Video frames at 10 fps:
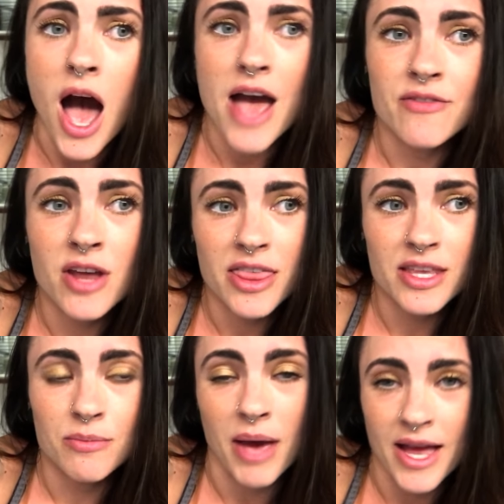I have
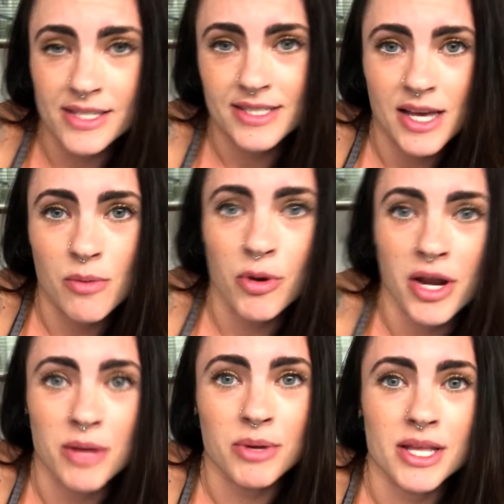nothing bad to say about
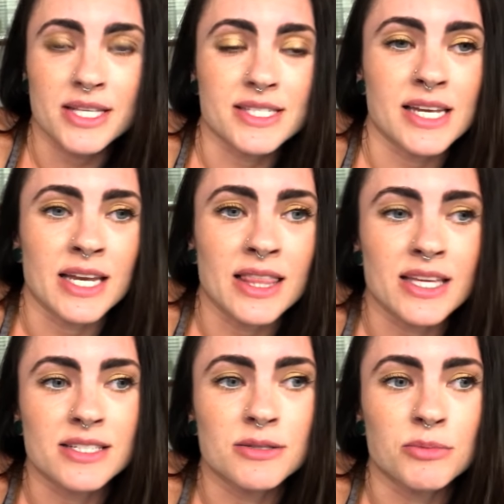anybody that said
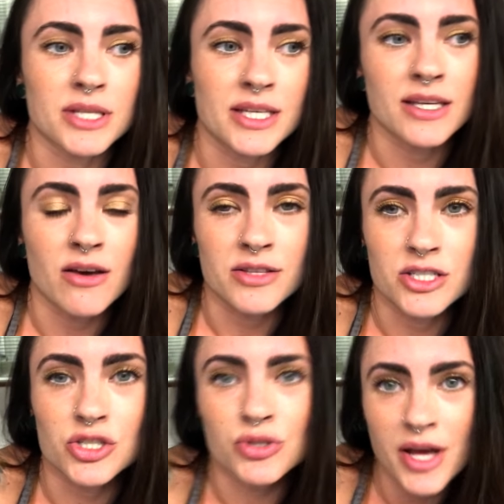anything to me on
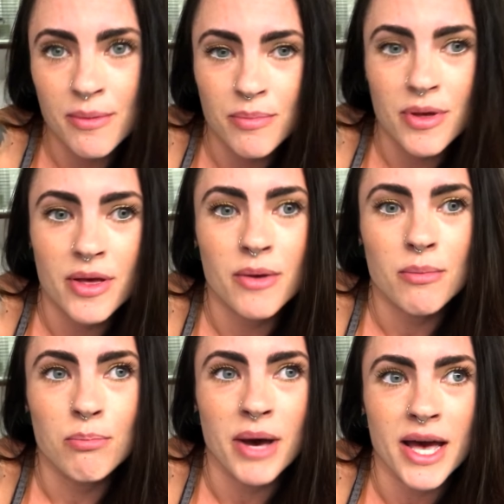this trip,
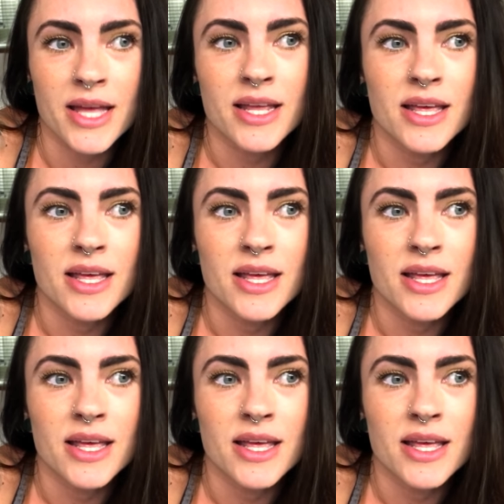but